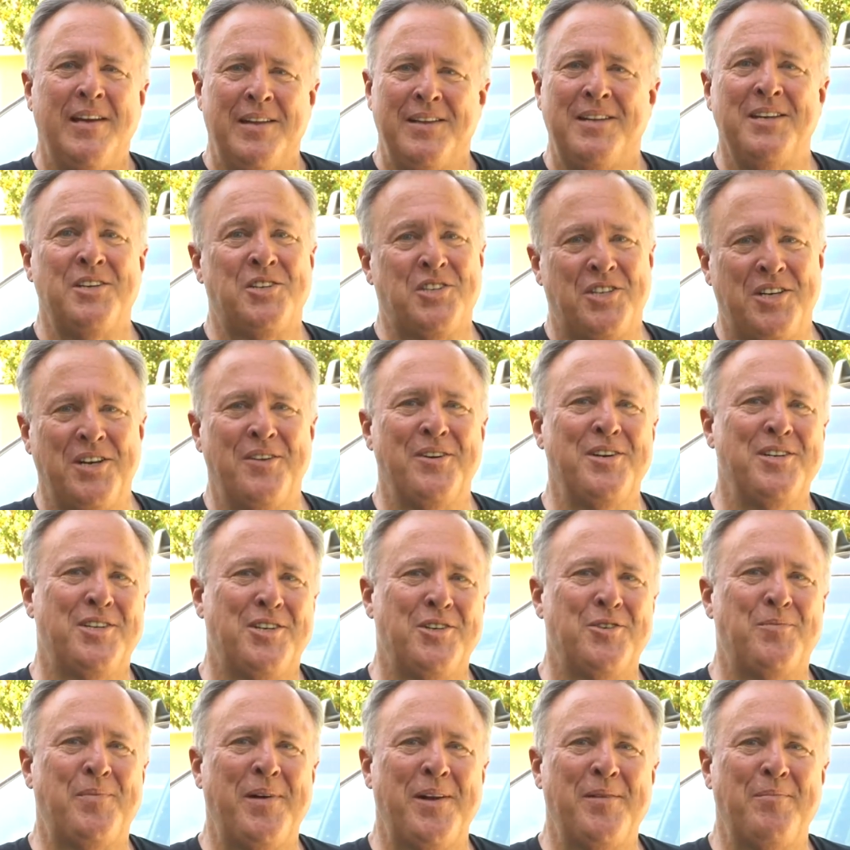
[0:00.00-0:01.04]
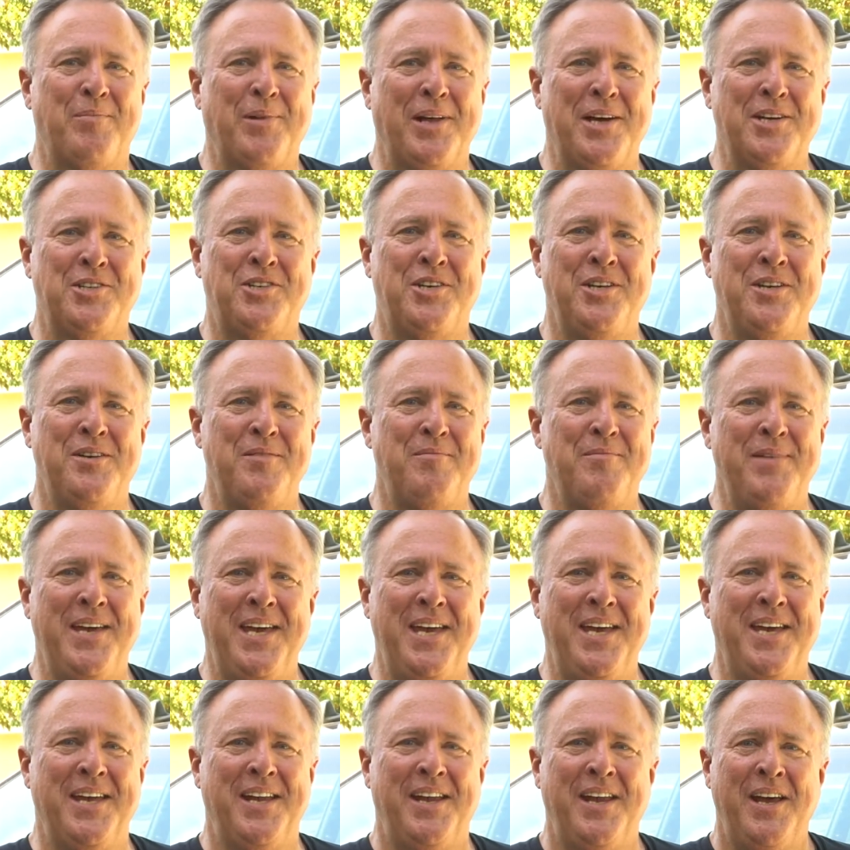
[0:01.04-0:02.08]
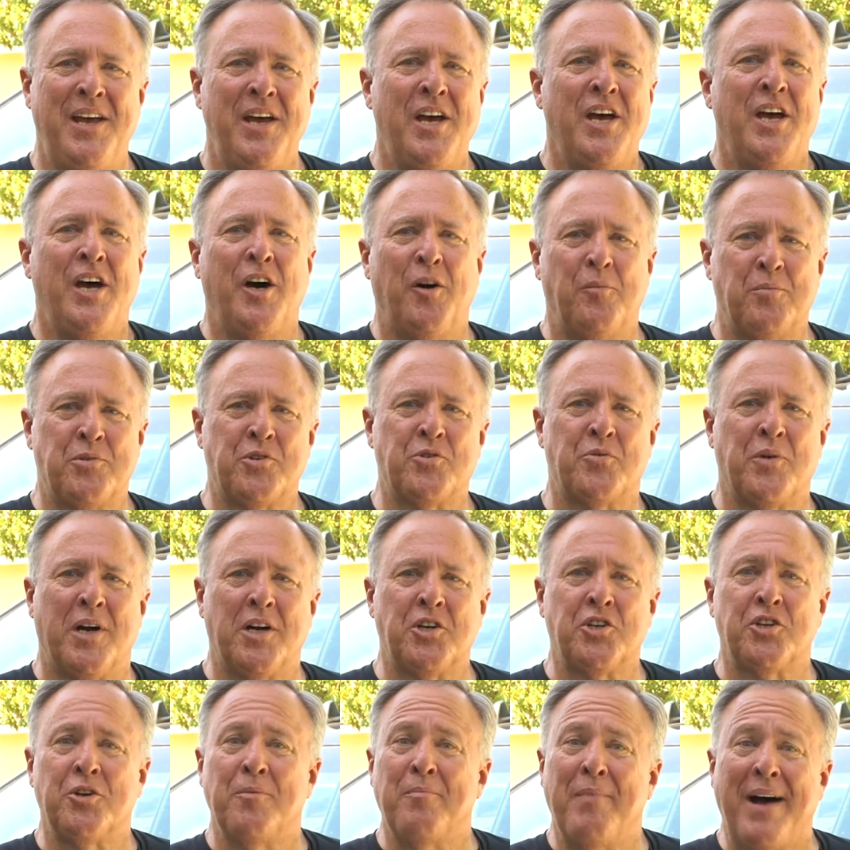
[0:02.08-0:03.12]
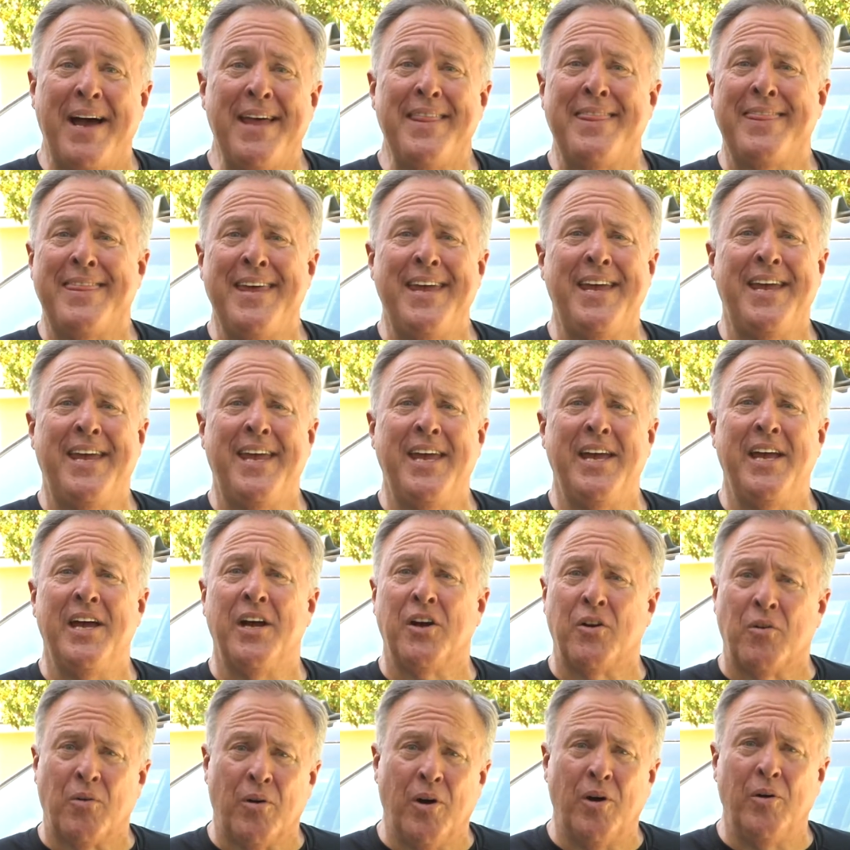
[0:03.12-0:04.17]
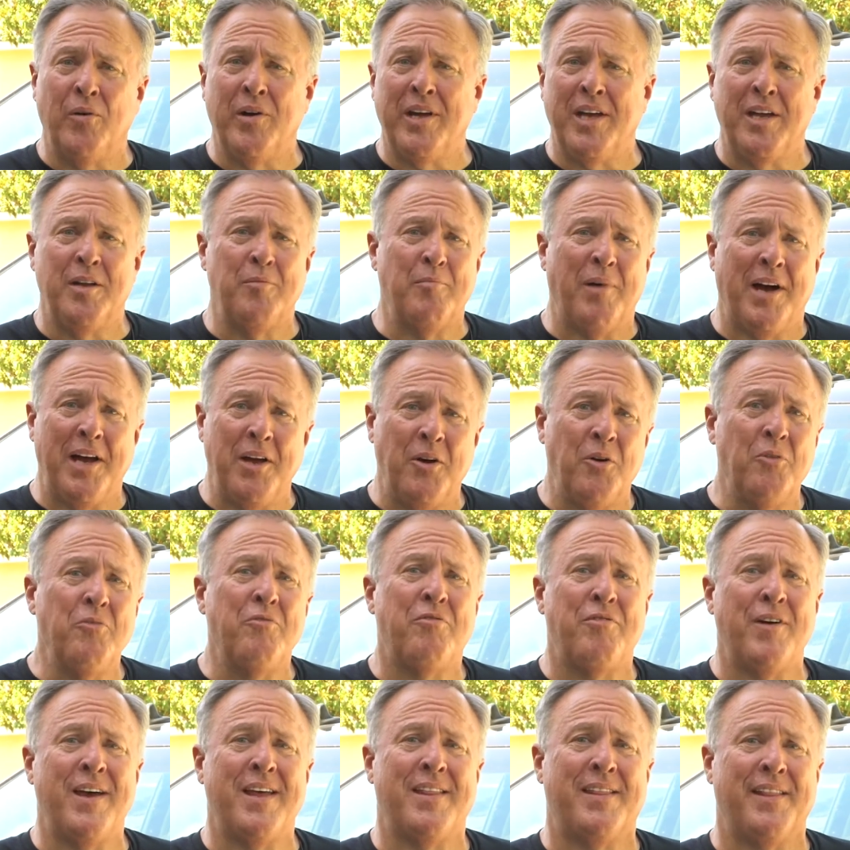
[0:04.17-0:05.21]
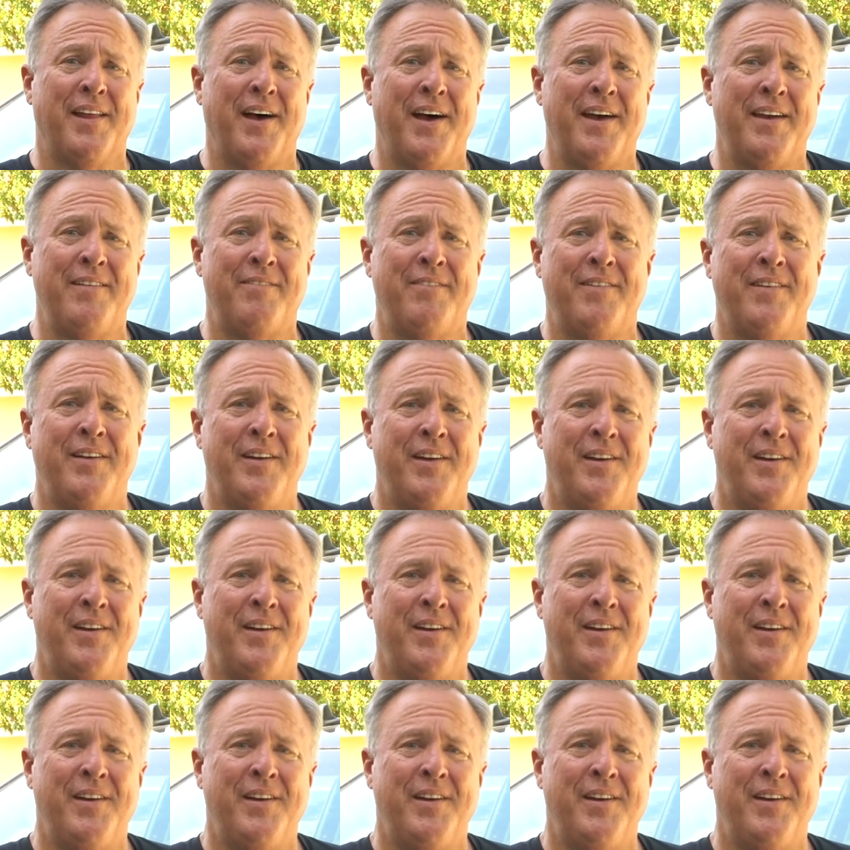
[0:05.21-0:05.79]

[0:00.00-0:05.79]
This series has been a blessing to me and helped structure my thinking and growing in my own faith life.